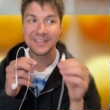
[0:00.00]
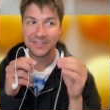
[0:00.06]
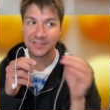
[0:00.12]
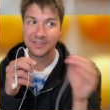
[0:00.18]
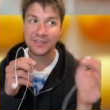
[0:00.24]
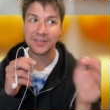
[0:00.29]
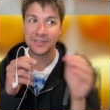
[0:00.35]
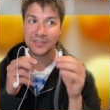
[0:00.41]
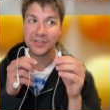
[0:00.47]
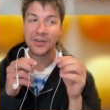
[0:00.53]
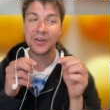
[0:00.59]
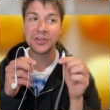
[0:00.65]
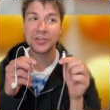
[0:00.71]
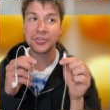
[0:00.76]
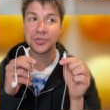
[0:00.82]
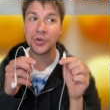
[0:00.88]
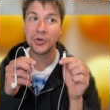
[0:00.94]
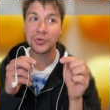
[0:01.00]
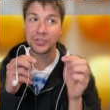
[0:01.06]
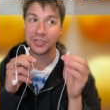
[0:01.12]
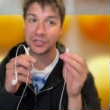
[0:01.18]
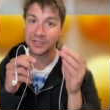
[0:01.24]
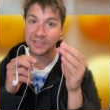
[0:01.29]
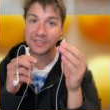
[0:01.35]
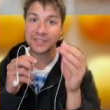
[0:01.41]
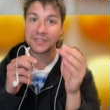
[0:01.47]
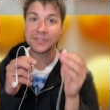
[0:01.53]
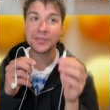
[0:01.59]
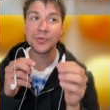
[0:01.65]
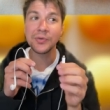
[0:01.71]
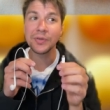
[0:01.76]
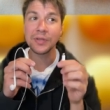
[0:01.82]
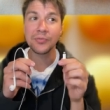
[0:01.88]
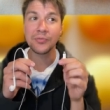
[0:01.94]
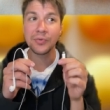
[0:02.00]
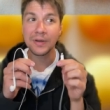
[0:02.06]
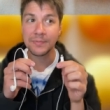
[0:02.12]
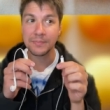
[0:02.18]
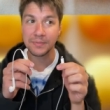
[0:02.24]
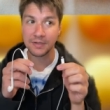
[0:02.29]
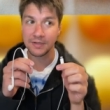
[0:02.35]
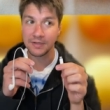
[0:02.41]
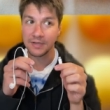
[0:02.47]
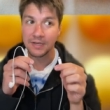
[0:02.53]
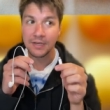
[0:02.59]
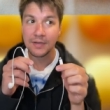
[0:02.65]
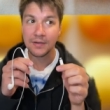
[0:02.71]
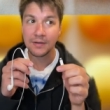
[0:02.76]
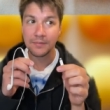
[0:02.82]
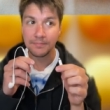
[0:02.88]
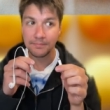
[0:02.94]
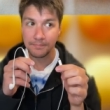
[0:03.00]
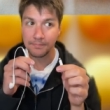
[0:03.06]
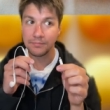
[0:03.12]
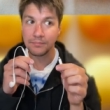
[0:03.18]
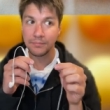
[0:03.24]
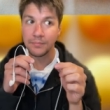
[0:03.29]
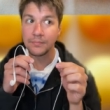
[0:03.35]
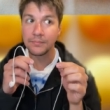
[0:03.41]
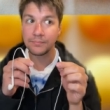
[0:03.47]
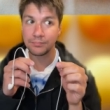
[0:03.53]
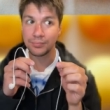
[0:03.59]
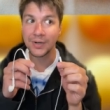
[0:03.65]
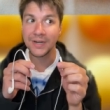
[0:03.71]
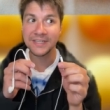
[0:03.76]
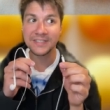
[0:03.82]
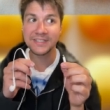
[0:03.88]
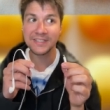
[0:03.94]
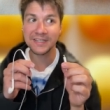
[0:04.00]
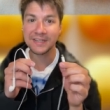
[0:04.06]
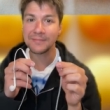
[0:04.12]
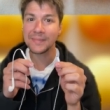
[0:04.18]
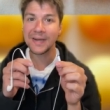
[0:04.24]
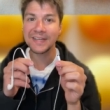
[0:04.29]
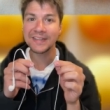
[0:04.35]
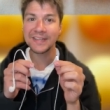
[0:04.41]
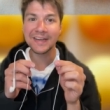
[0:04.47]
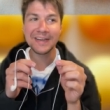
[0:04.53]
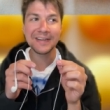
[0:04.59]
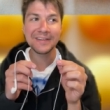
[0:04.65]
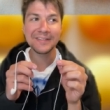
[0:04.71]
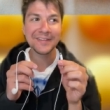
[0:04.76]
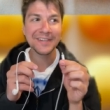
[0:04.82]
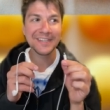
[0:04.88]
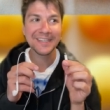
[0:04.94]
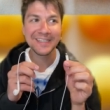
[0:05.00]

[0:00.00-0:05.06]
so sorry, Trojan. This is the only ribbed breadstick in my life.